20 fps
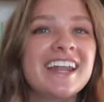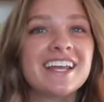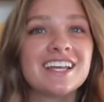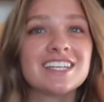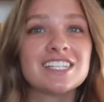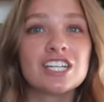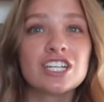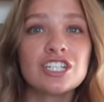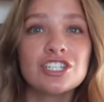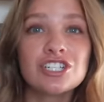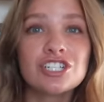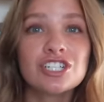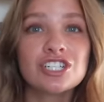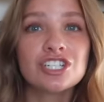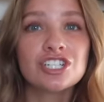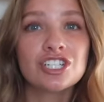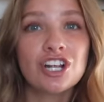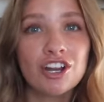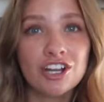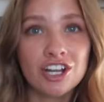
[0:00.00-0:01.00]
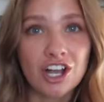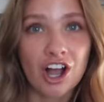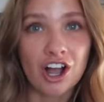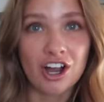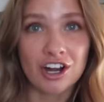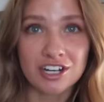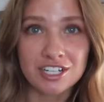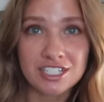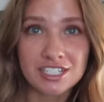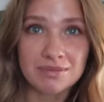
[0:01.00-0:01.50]
It is Shark
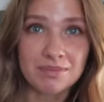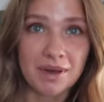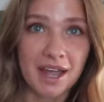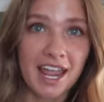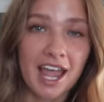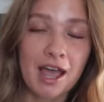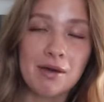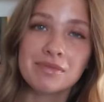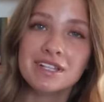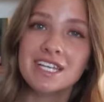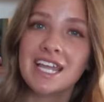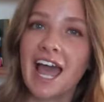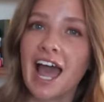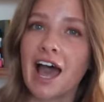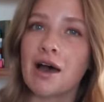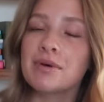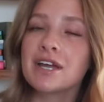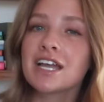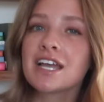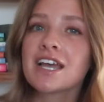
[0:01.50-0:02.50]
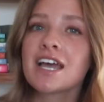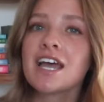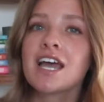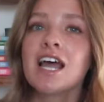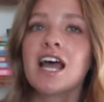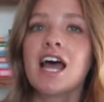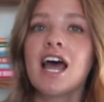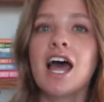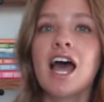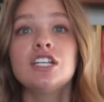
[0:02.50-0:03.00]
Heart by Emily Habick.
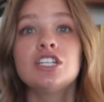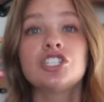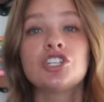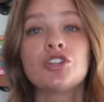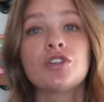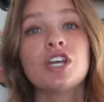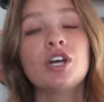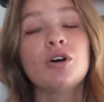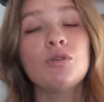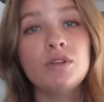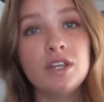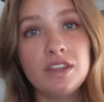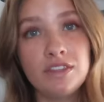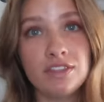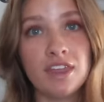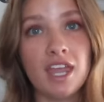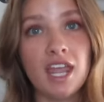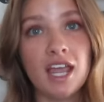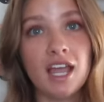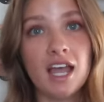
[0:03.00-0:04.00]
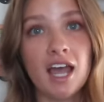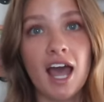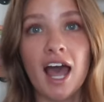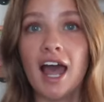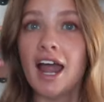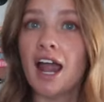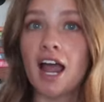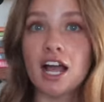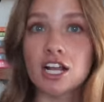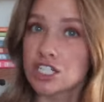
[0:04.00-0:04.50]
So the only thing
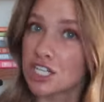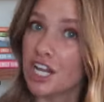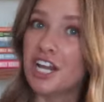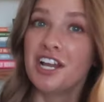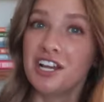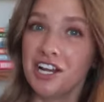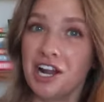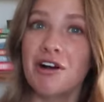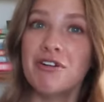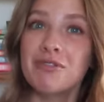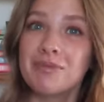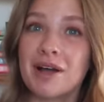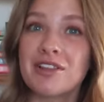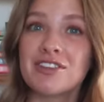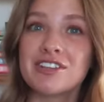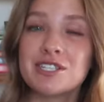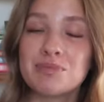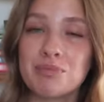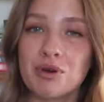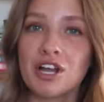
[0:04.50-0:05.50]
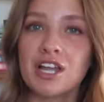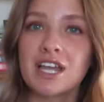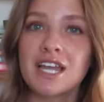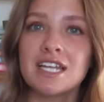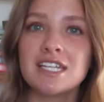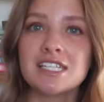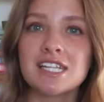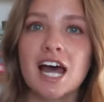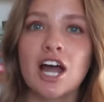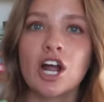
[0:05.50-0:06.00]
I actually know about this book
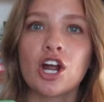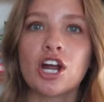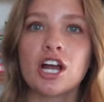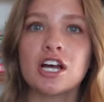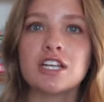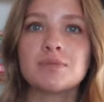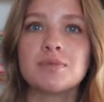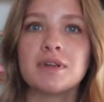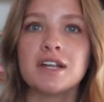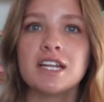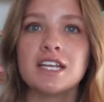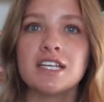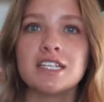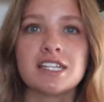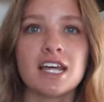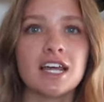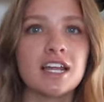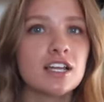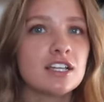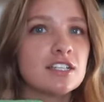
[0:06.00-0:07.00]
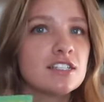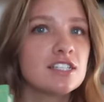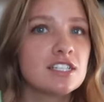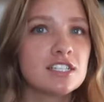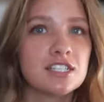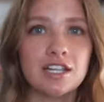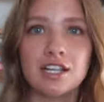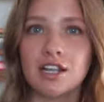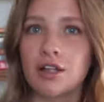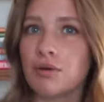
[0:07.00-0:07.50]
is that her husband is like
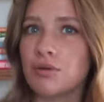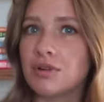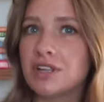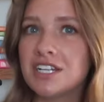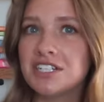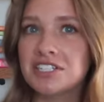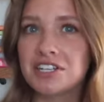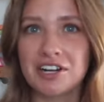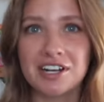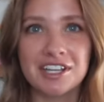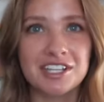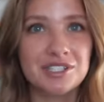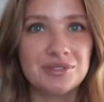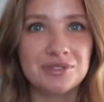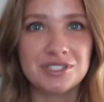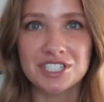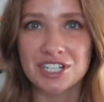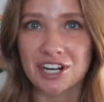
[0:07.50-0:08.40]
slowly turning to a